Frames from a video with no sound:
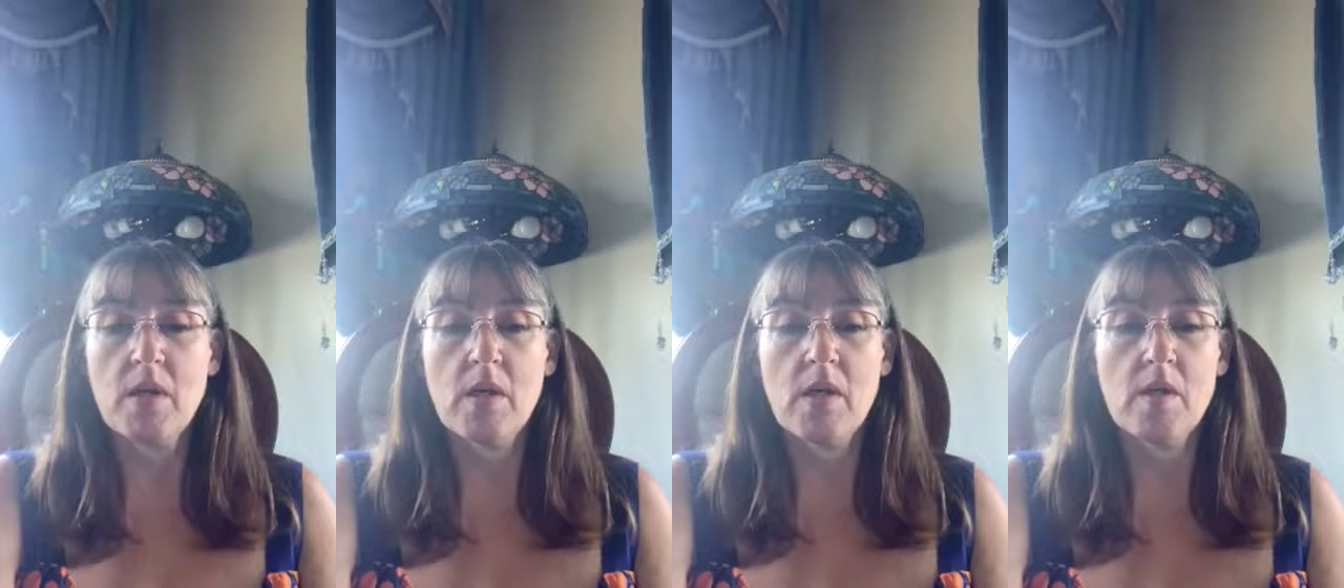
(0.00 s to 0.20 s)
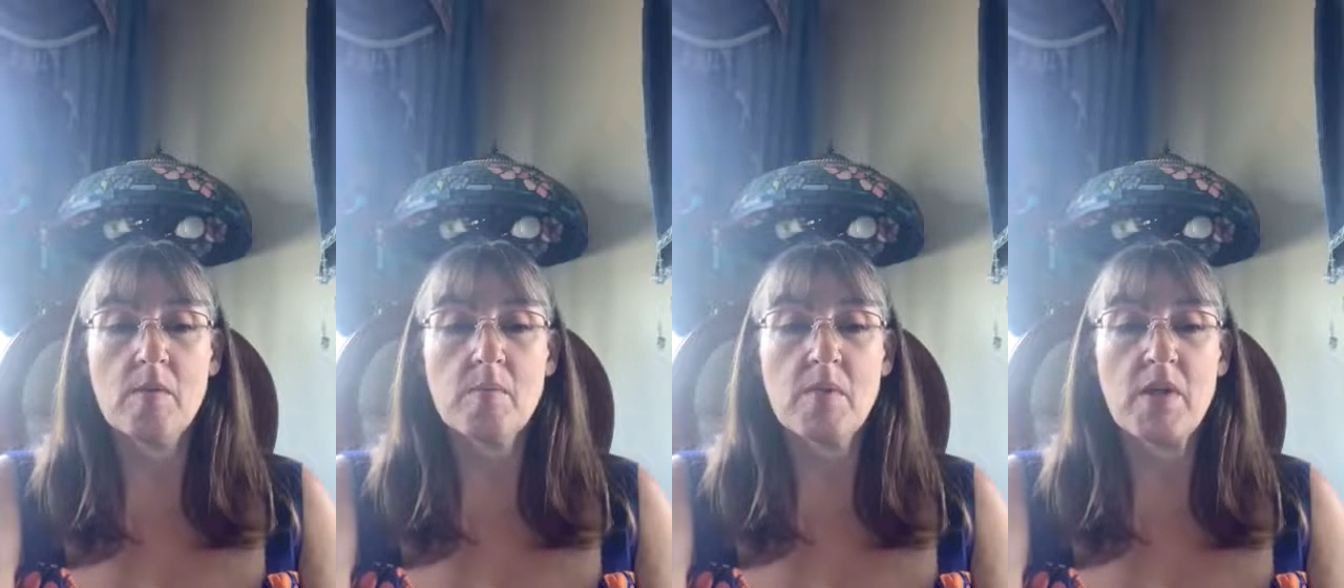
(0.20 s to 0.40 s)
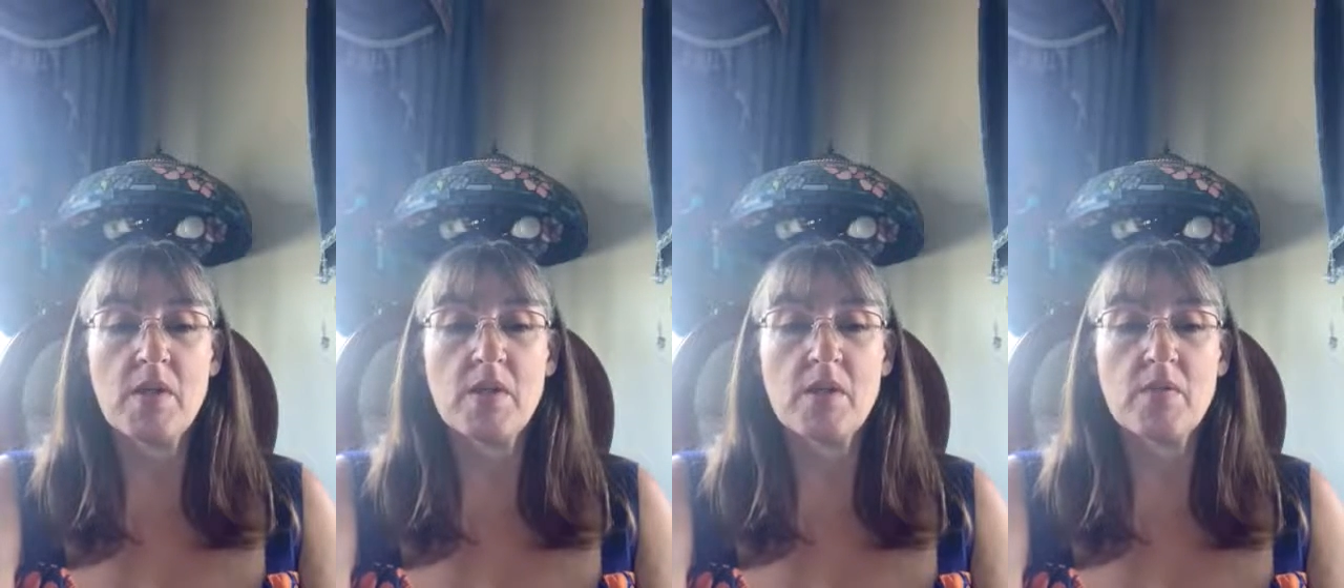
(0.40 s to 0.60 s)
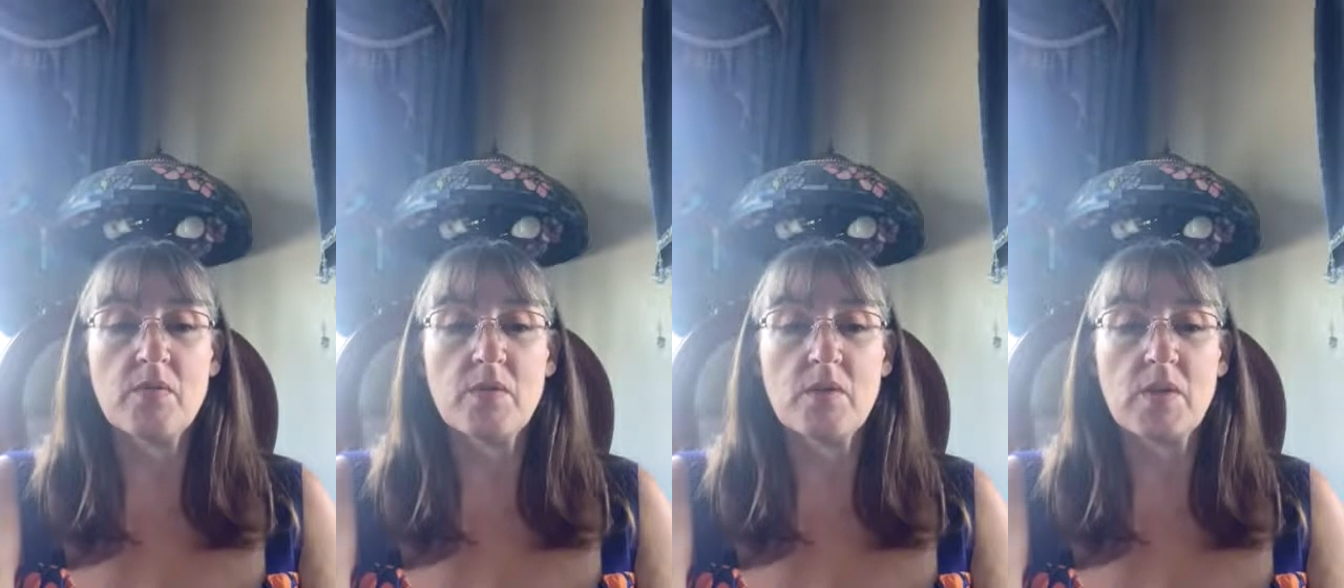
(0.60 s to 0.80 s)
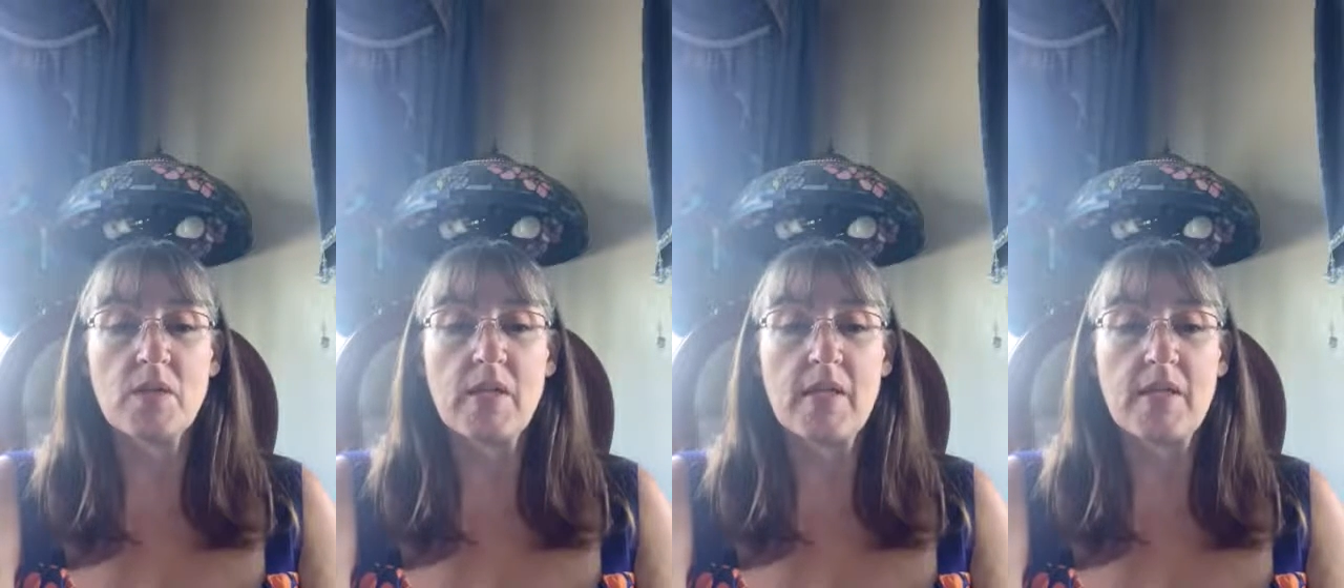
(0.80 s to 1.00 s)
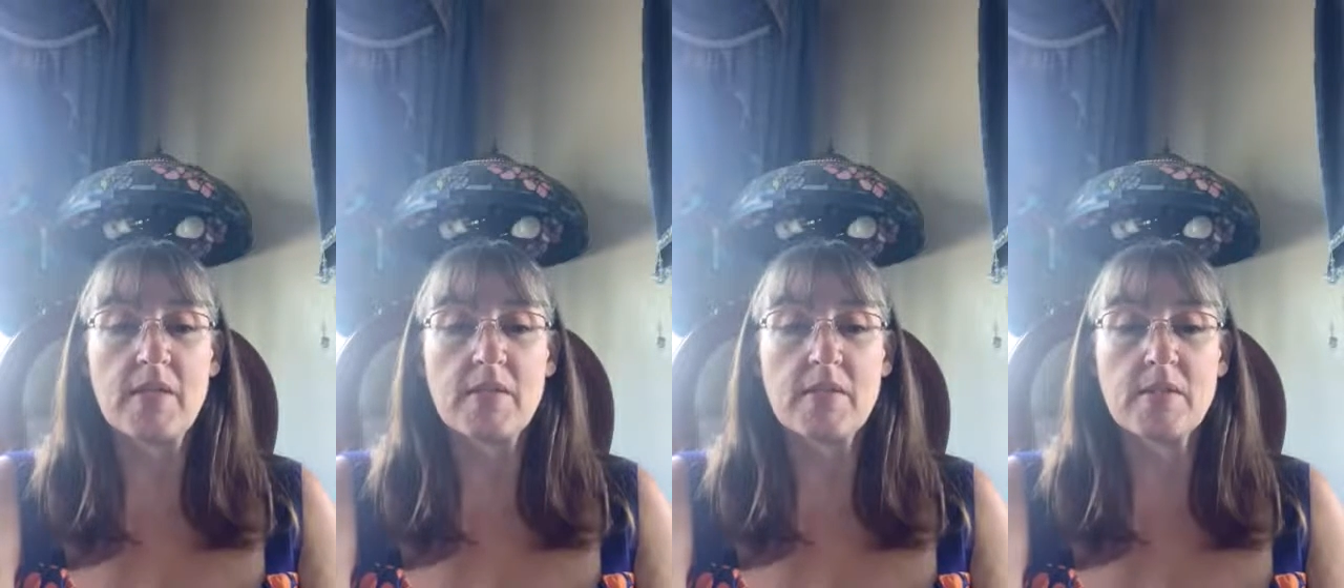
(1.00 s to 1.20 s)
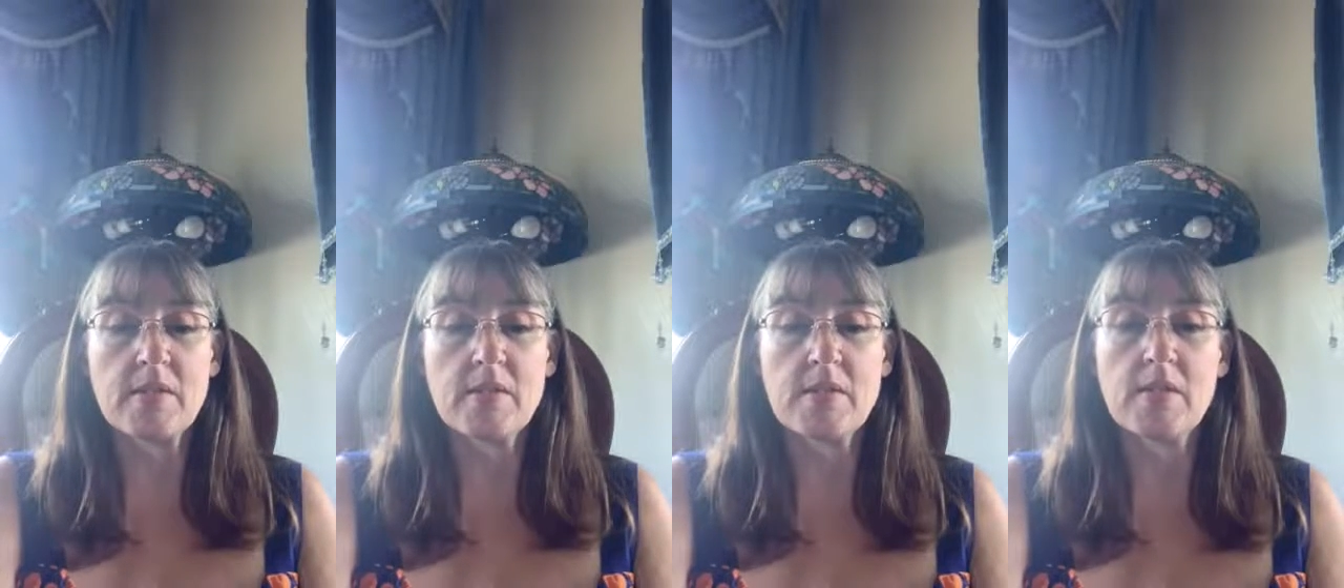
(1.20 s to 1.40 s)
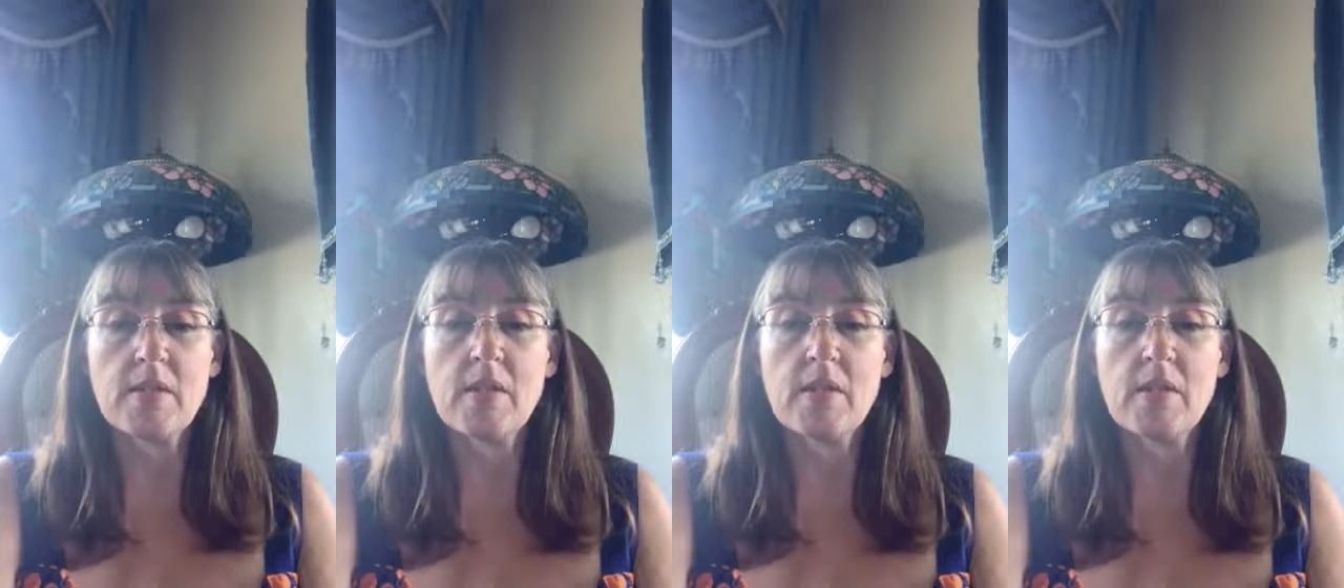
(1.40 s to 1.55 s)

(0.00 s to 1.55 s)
of my different classes